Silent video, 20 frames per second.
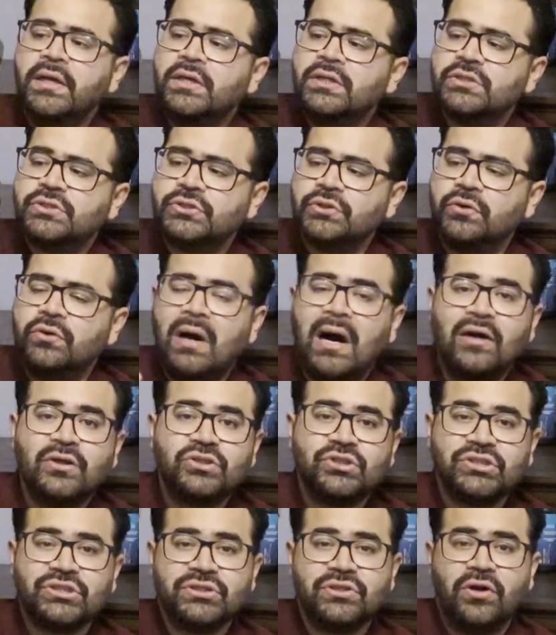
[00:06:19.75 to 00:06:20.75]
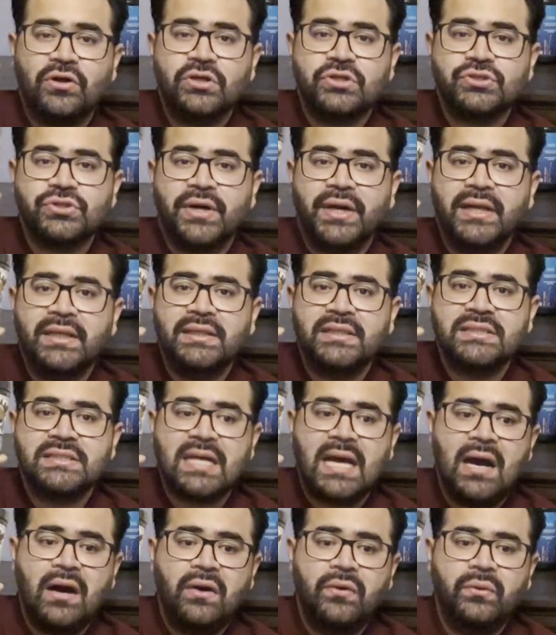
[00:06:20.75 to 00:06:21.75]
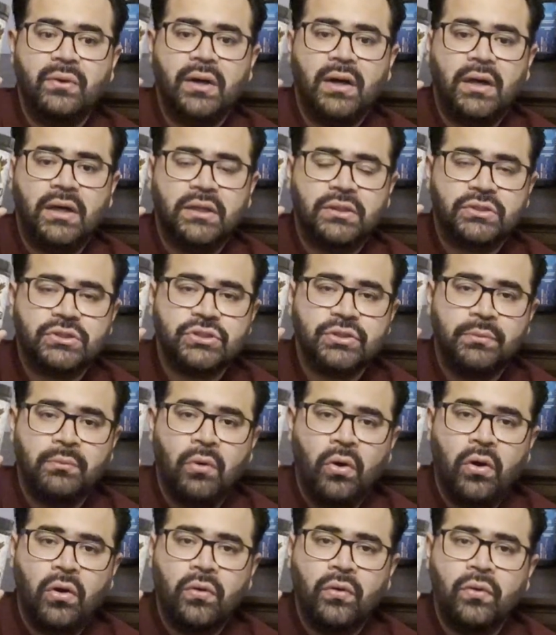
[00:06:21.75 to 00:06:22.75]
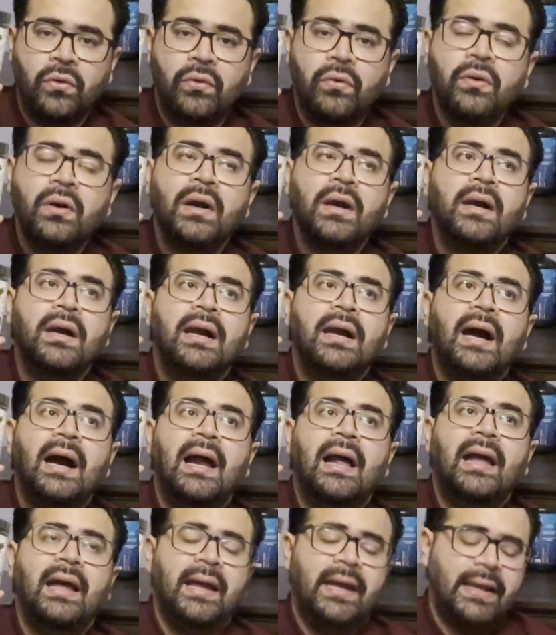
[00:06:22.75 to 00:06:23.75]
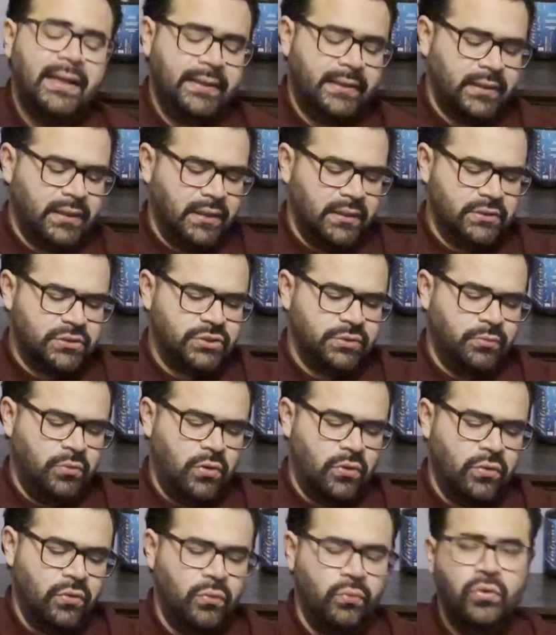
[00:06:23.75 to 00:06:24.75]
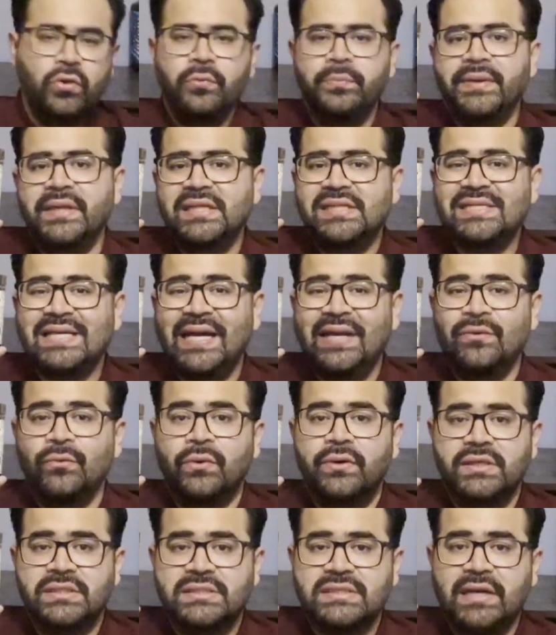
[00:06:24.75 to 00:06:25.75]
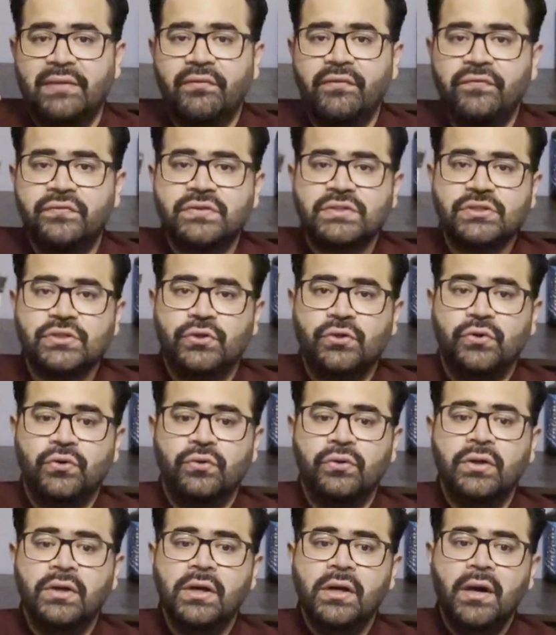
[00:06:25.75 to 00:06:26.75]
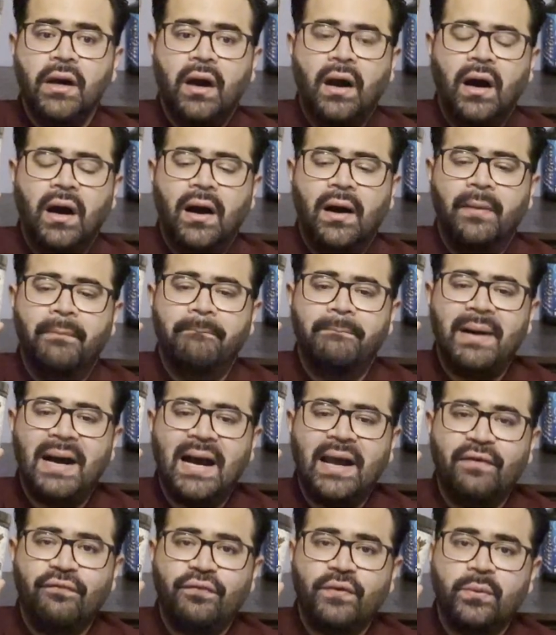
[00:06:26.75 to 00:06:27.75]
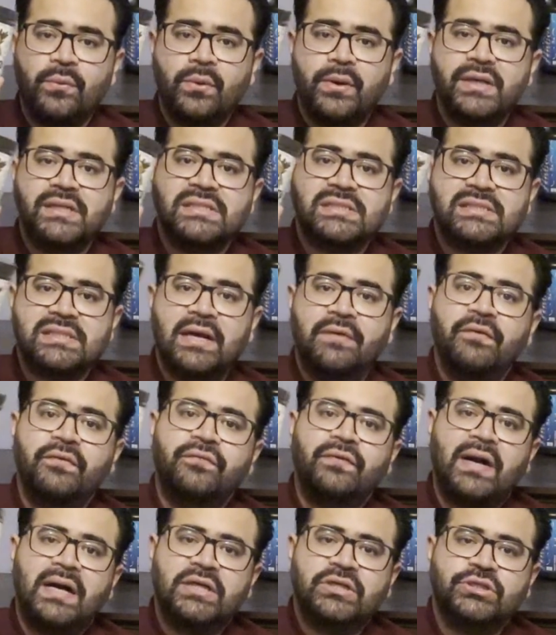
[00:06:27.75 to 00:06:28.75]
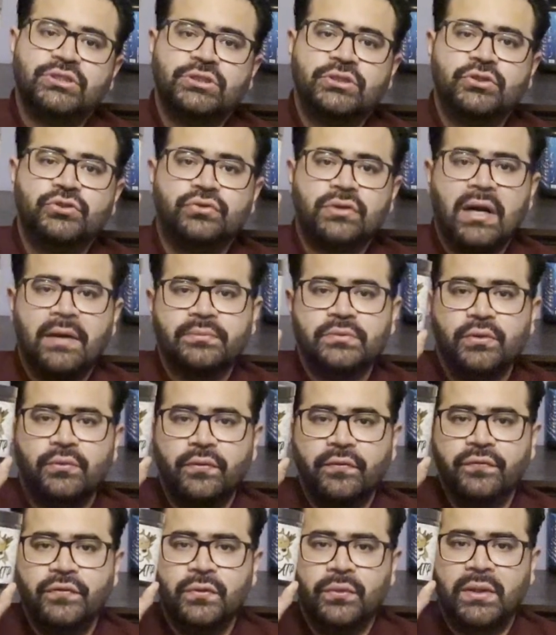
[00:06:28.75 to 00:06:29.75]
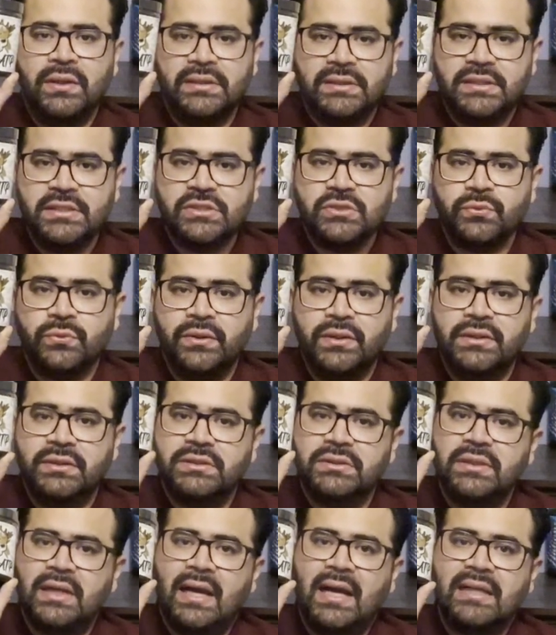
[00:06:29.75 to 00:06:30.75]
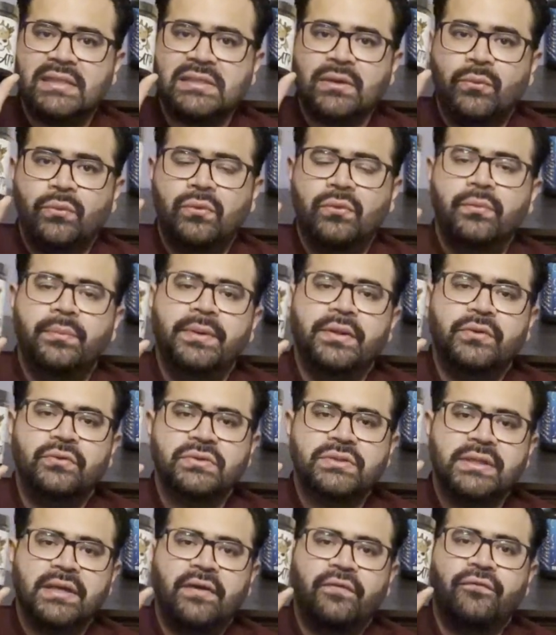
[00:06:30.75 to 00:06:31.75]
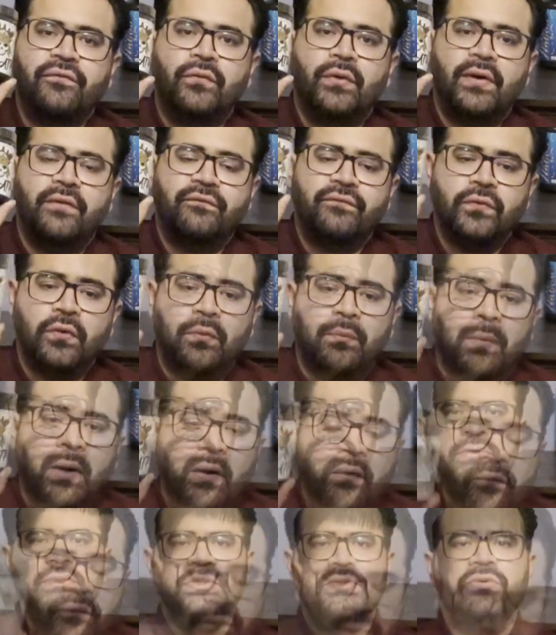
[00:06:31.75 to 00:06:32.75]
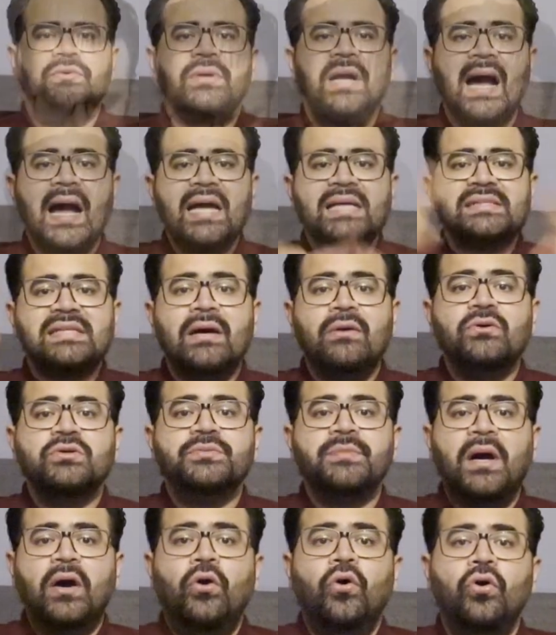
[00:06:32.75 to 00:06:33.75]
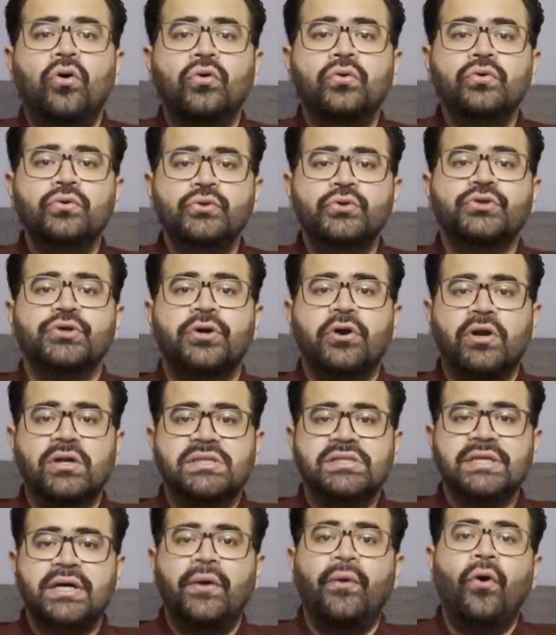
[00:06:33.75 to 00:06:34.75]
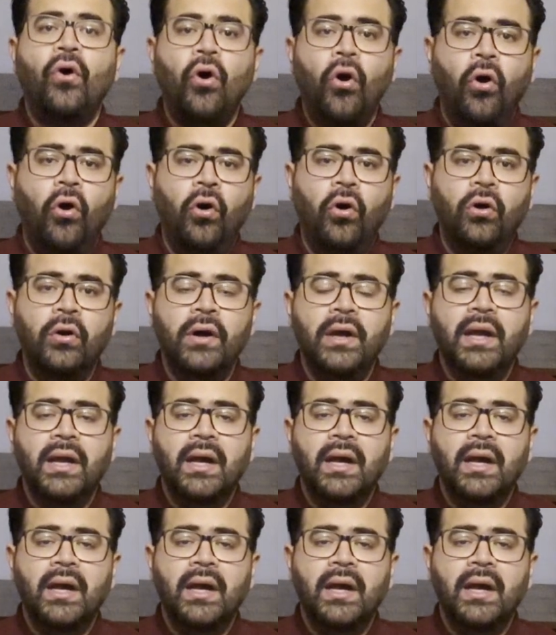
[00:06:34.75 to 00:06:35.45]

So I'll start trying this out tomorrow, and tomorrow will be January 7th. So by February 7th, I should drop the review on this one, as I will be using it for a full month. So guys, that was my whole NutriCartel haul.